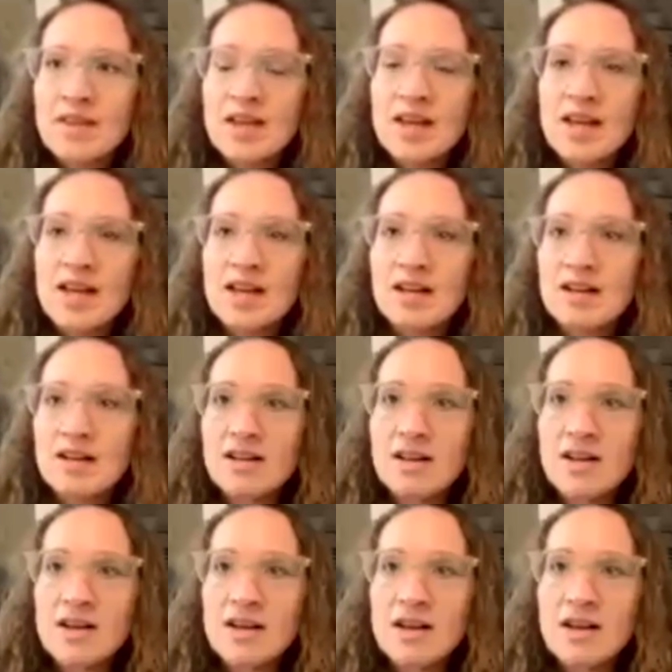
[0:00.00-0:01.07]

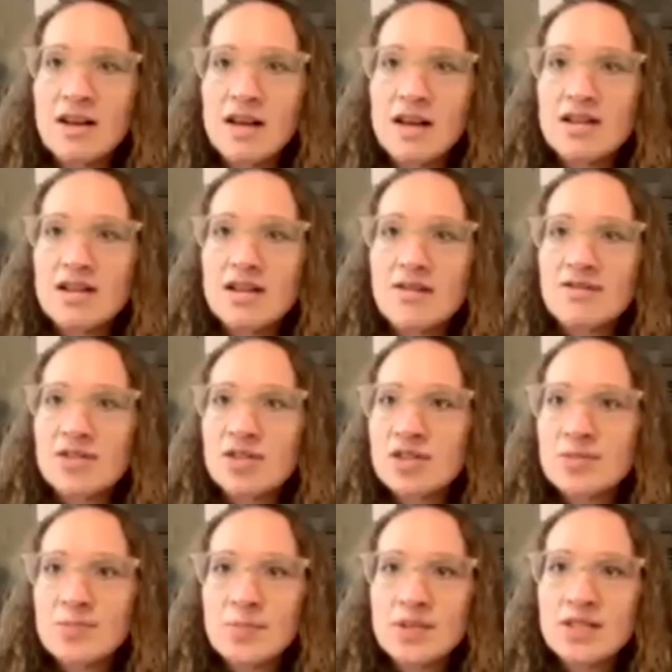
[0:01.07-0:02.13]
and have
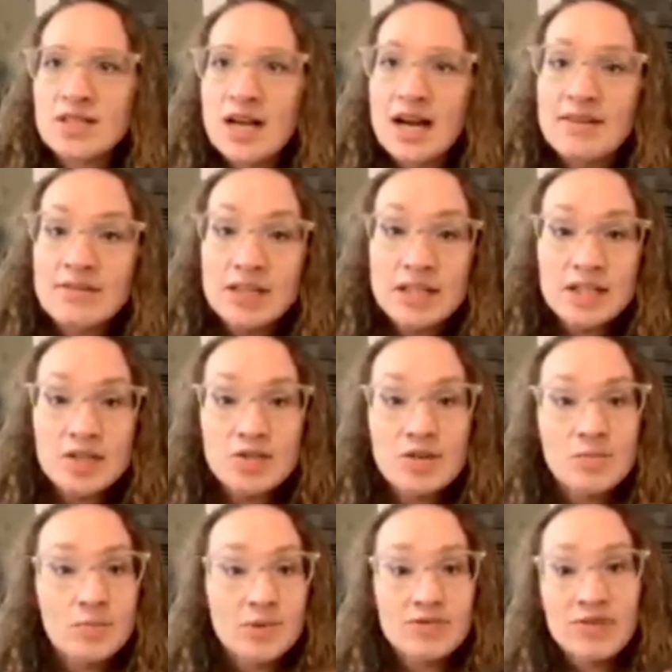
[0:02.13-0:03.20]
just been diving into it
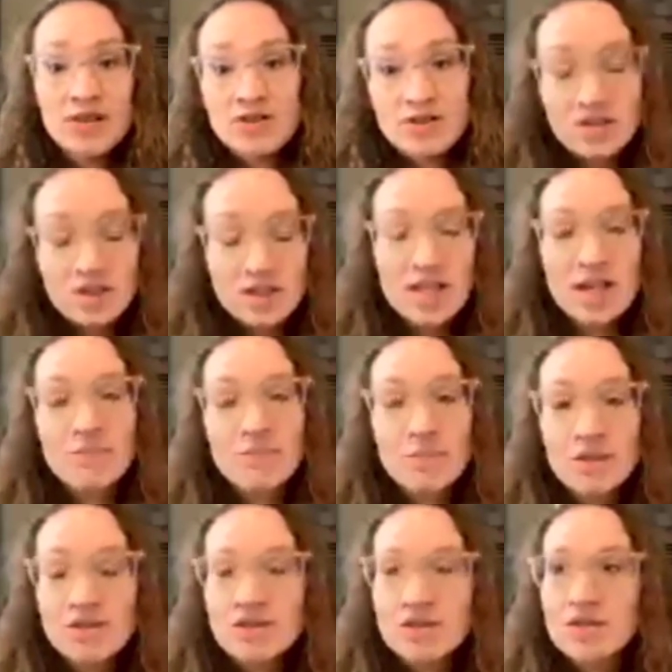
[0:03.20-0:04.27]
professionally and
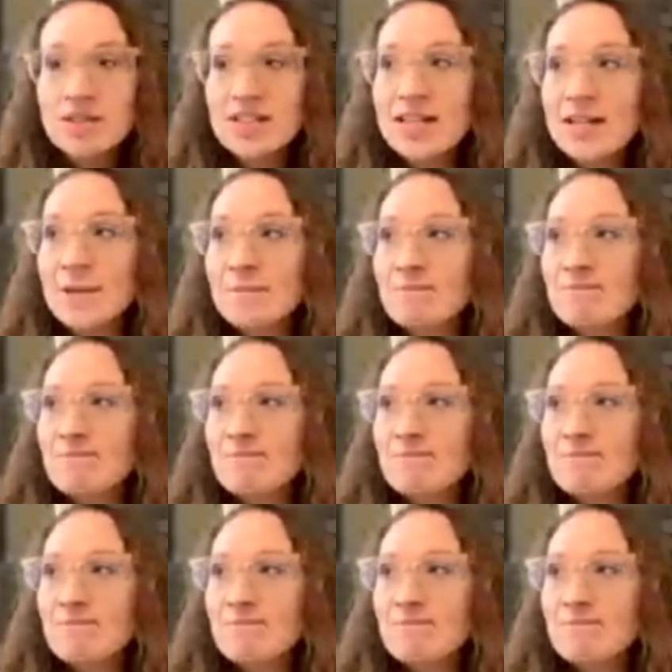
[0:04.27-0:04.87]
personally.